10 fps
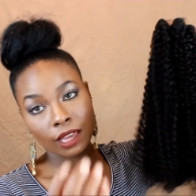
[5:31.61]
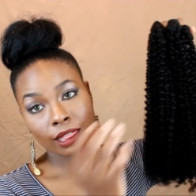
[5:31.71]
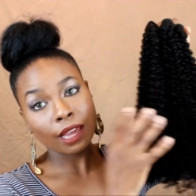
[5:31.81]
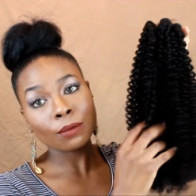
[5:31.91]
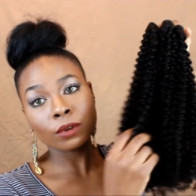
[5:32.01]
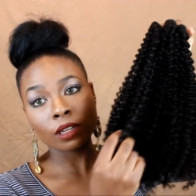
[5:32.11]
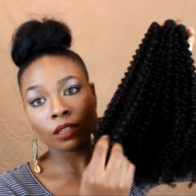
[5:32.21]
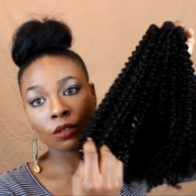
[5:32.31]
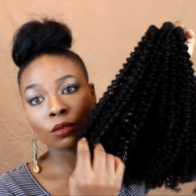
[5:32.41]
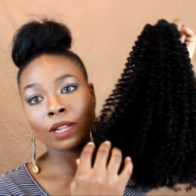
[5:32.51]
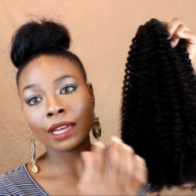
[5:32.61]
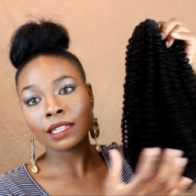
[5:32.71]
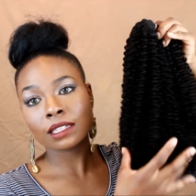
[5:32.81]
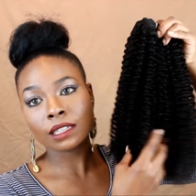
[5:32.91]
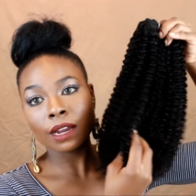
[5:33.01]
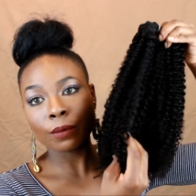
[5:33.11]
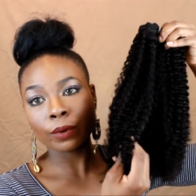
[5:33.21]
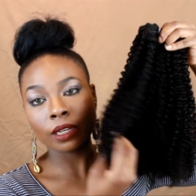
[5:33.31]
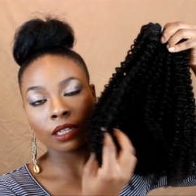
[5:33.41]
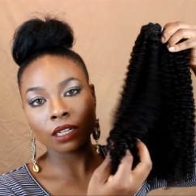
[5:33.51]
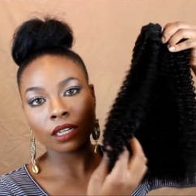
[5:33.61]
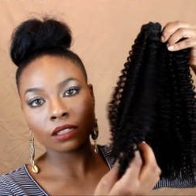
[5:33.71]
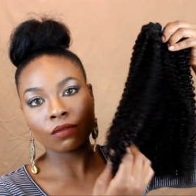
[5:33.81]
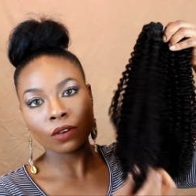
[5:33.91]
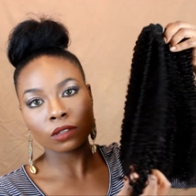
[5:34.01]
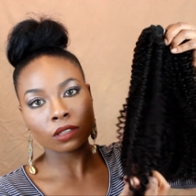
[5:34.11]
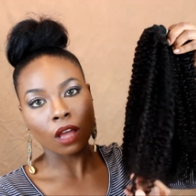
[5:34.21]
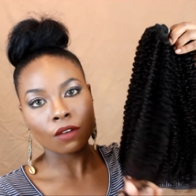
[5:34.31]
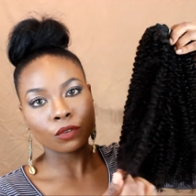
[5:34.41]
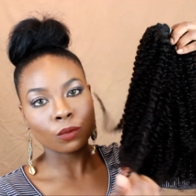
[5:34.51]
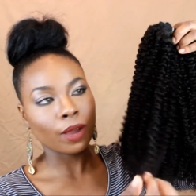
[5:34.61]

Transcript: And they really do, like, this hair really does feel soft.